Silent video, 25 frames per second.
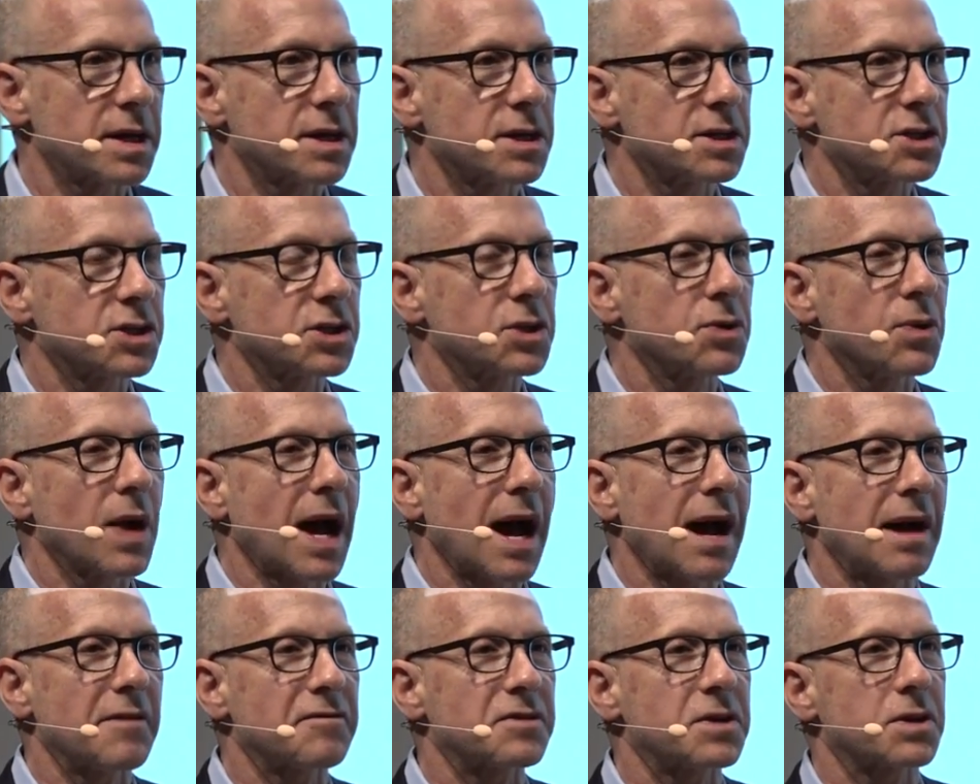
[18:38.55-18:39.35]
is you
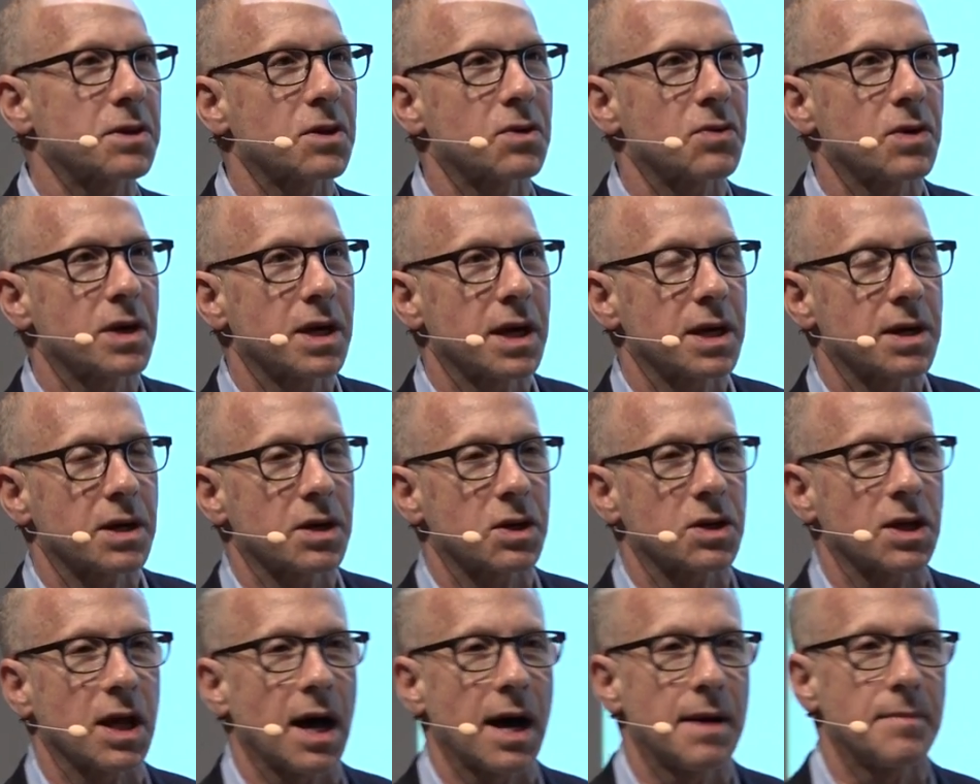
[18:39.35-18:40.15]
have to create a
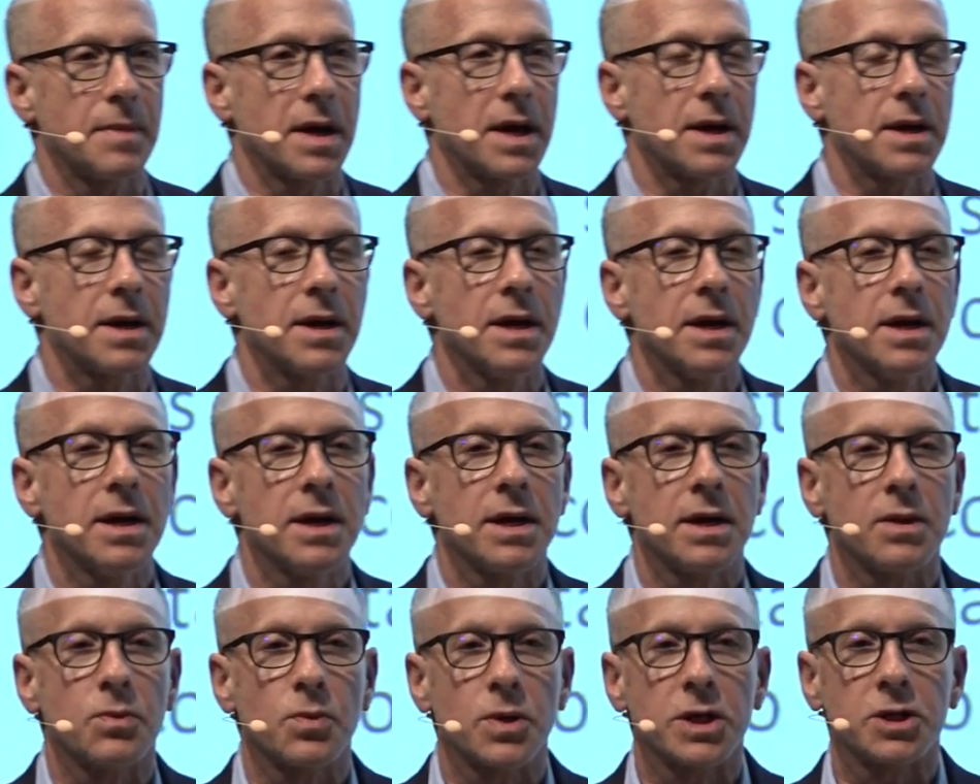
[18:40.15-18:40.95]
climate
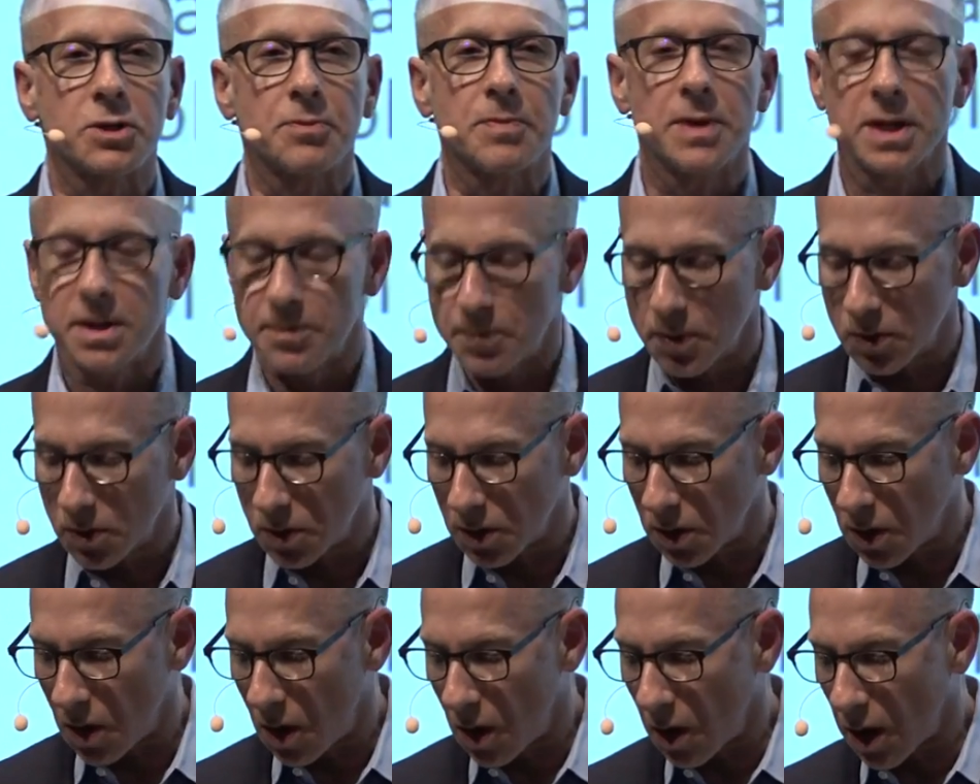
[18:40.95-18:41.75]
in which
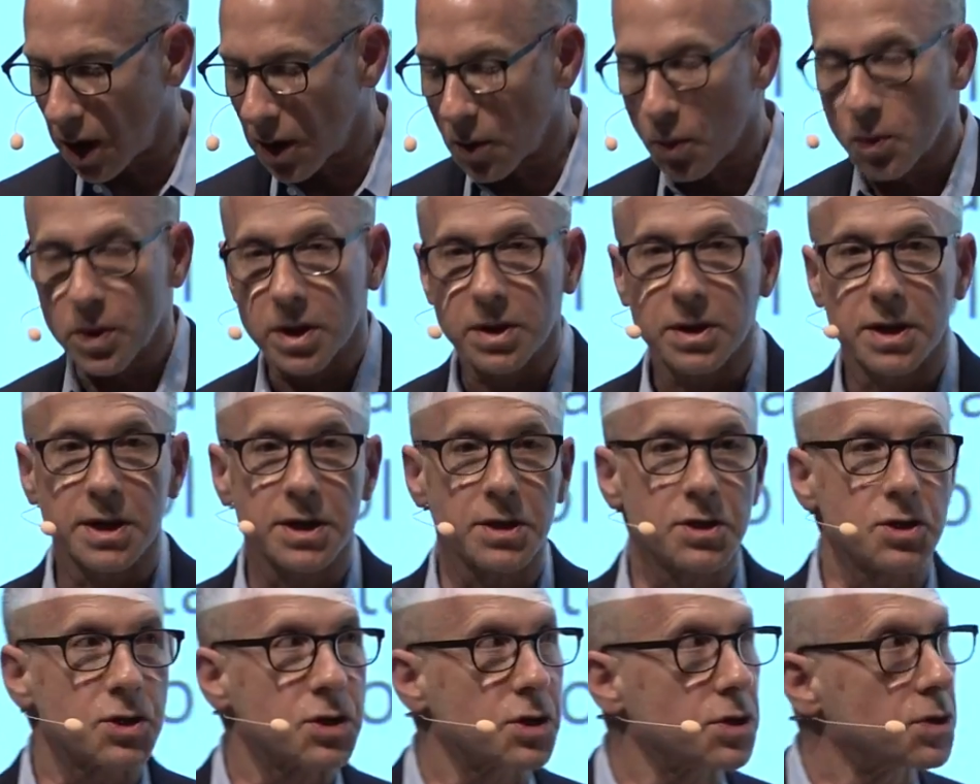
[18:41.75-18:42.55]
people are
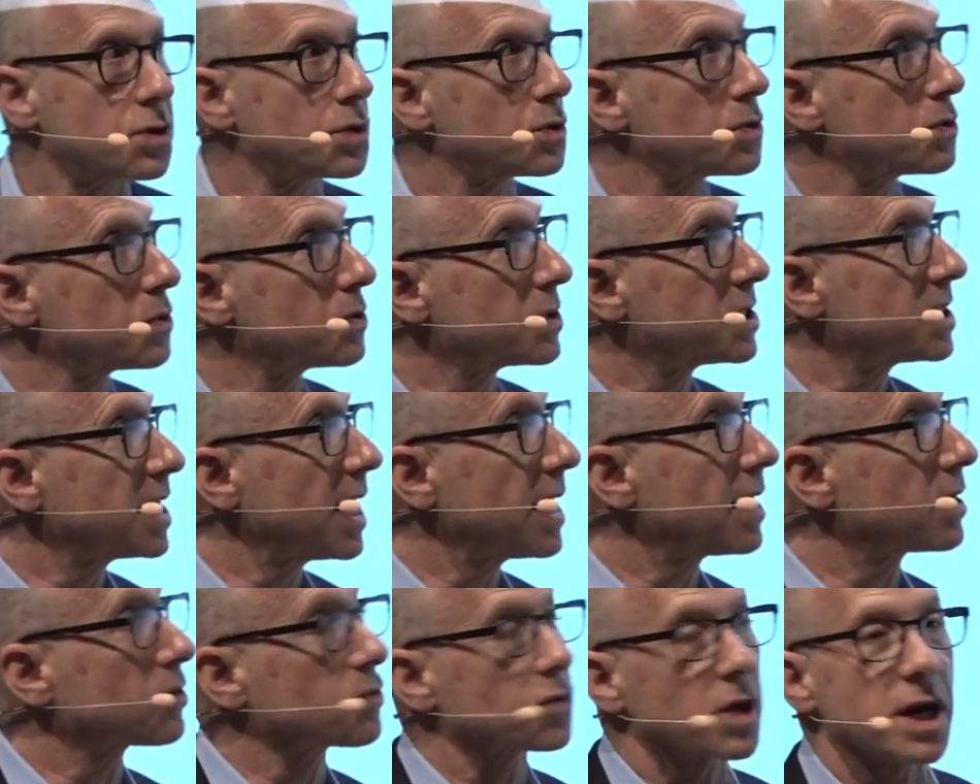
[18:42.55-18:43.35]
willing to
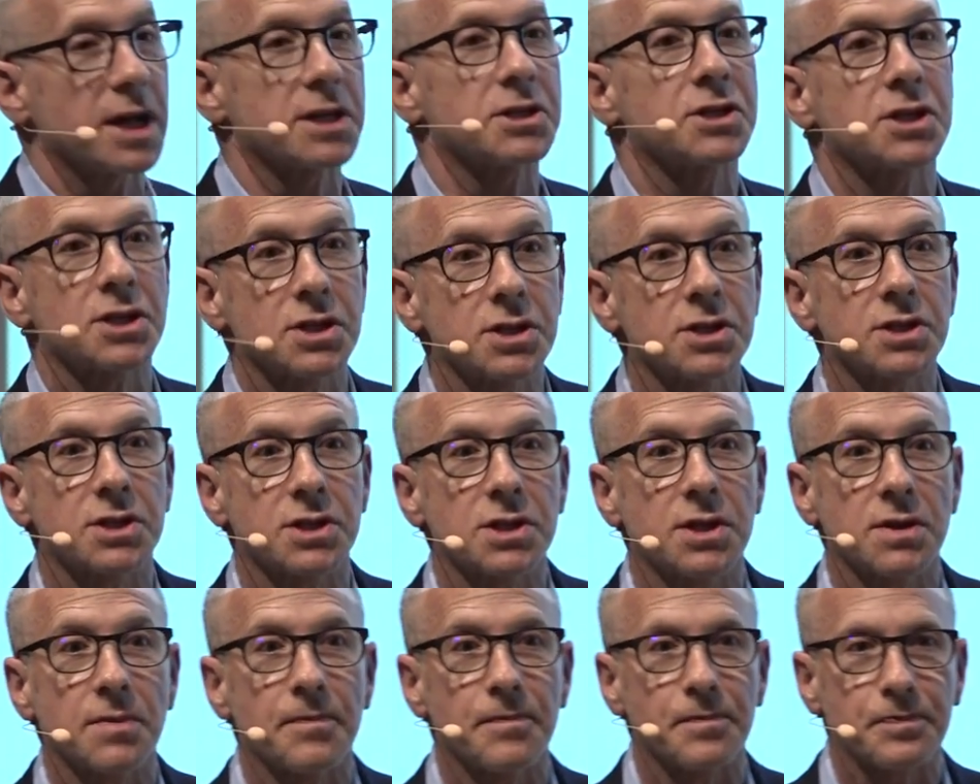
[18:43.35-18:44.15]
take
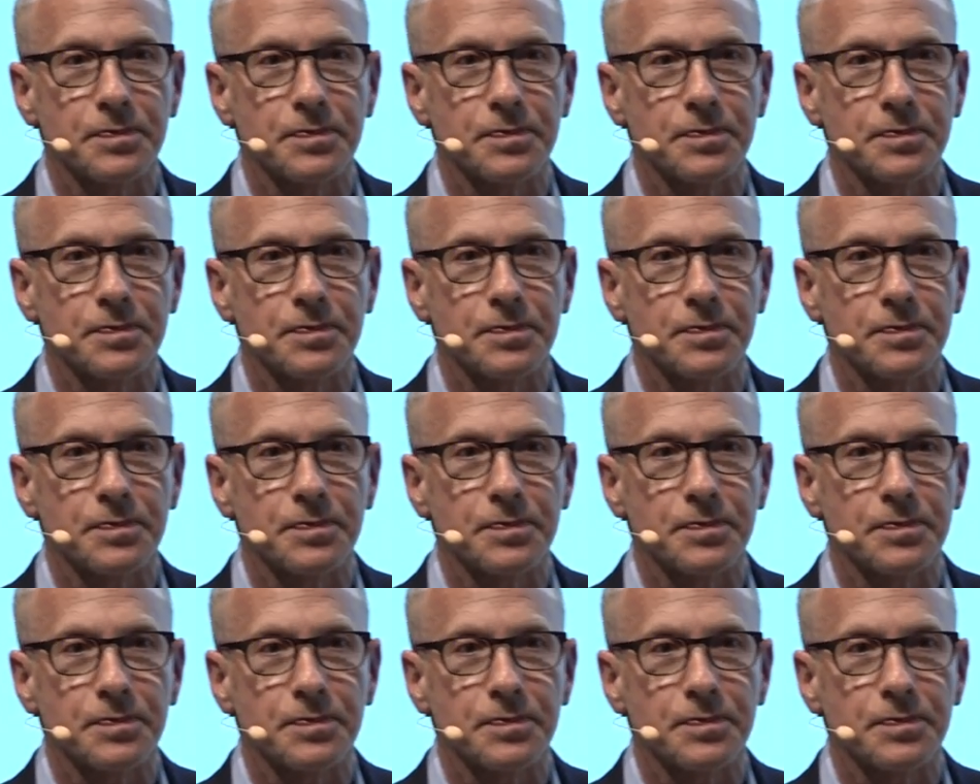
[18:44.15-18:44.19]
risks.